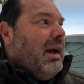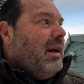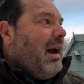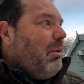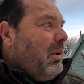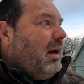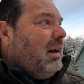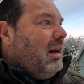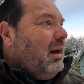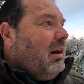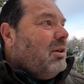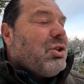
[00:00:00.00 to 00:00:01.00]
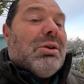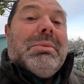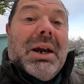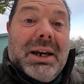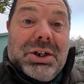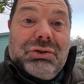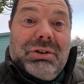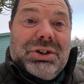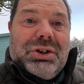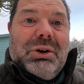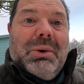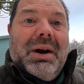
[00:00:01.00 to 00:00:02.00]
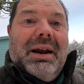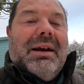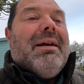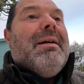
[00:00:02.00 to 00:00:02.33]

and how it, some history to it